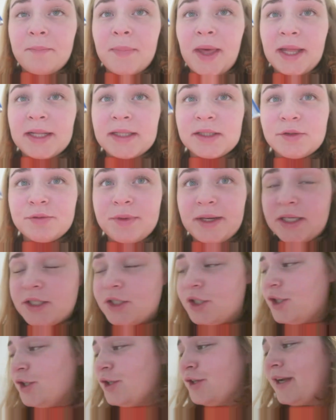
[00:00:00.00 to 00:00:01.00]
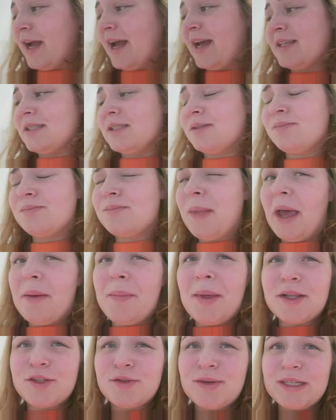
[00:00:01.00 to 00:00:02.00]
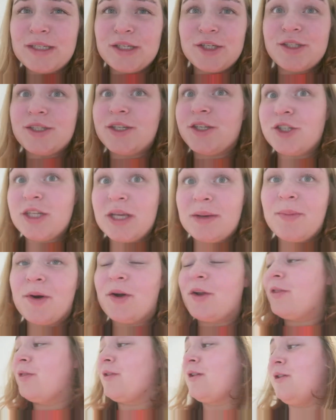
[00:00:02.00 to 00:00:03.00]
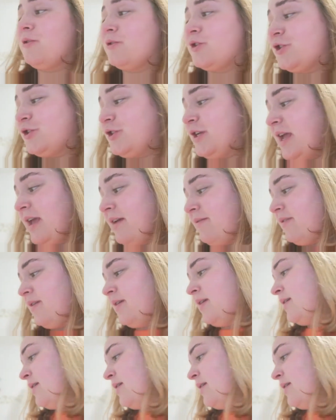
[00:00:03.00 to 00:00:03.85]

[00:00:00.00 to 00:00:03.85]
men's razor, guys, buy men's razors. They're cheaper and it's closer shave.